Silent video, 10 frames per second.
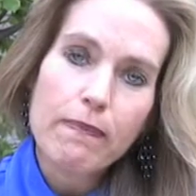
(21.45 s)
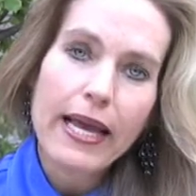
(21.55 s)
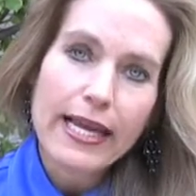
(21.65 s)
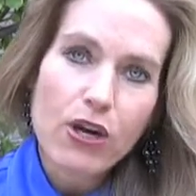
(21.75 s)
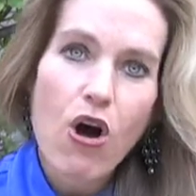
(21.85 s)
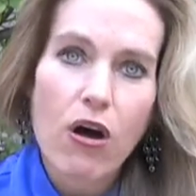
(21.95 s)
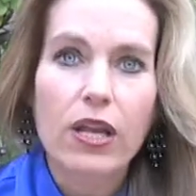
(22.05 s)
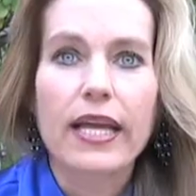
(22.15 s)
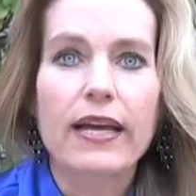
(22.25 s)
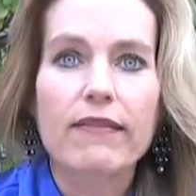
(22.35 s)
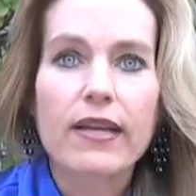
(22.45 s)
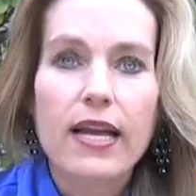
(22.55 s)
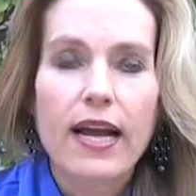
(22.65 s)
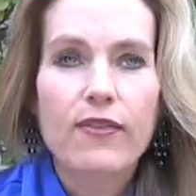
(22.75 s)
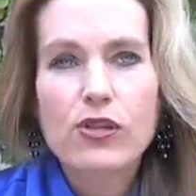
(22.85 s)
a man call in,
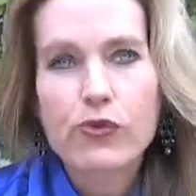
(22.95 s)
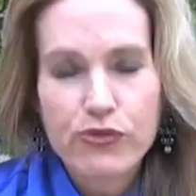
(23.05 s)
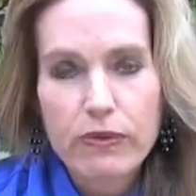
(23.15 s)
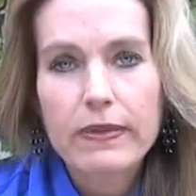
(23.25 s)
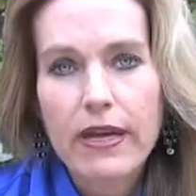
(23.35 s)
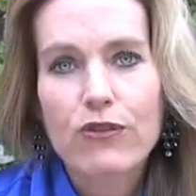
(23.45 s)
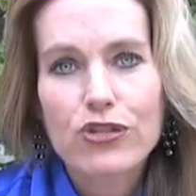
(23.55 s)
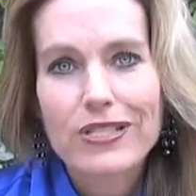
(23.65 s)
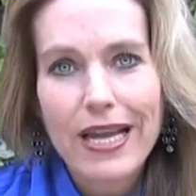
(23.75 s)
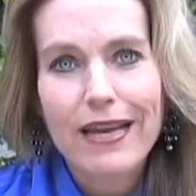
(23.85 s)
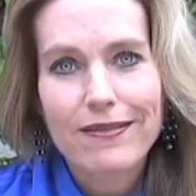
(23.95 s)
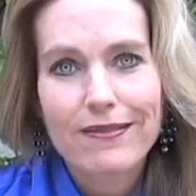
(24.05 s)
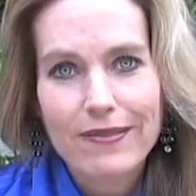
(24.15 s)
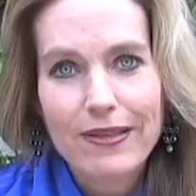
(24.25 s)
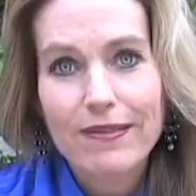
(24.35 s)
and this was from another state,
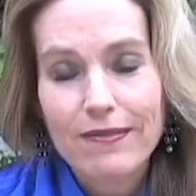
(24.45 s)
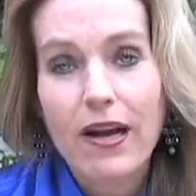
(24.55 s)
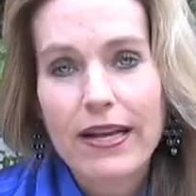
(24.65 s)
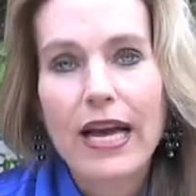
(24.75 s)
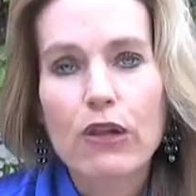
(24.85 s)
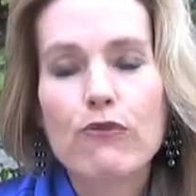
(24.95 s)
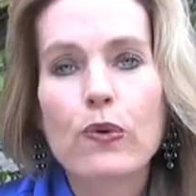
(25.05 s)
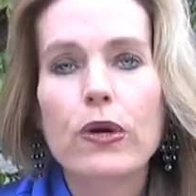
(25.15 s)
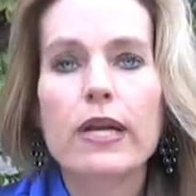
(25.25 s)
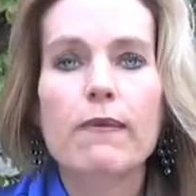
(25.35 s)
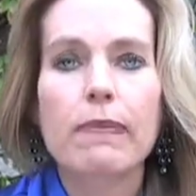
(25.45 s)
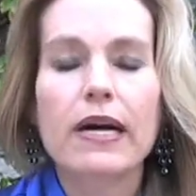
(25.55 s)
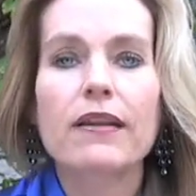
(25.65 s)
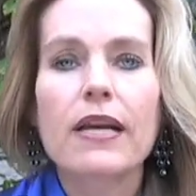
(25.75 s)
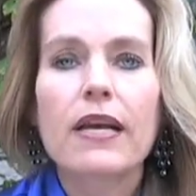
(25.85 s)
not California,
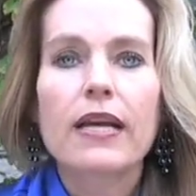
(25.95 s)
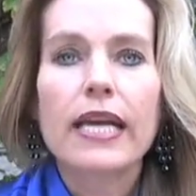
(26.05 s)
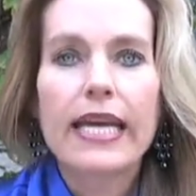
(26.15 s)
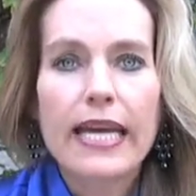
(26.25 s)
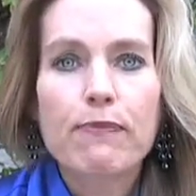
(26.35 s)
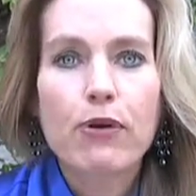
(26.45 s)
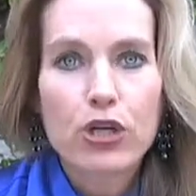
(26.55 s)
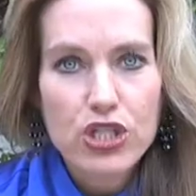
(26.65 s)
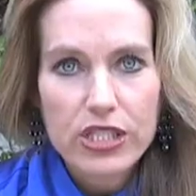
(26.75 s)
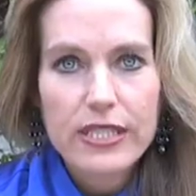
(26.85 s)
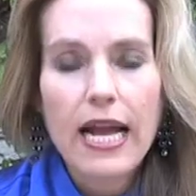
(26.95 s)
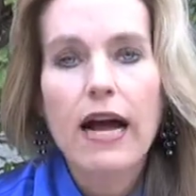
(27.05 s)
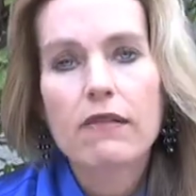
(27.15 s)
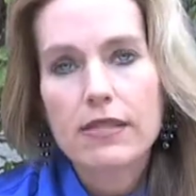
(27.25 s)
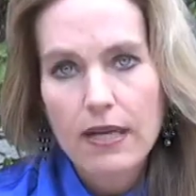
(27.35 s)
but he had purchased a
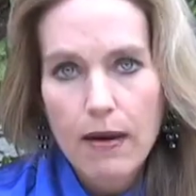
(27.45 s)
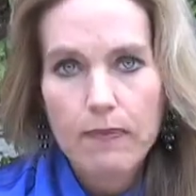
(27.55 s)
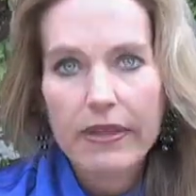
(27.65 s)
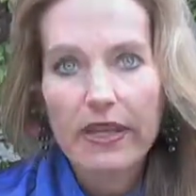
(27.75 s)
house a couple of